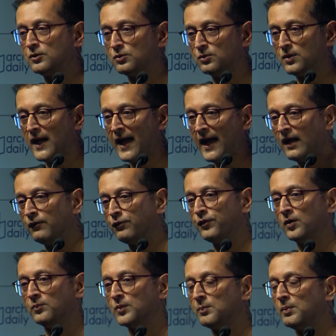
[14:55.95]
to hang
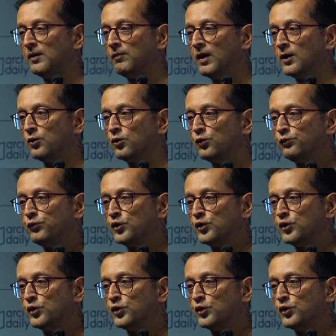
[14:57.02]
from the B1 roof,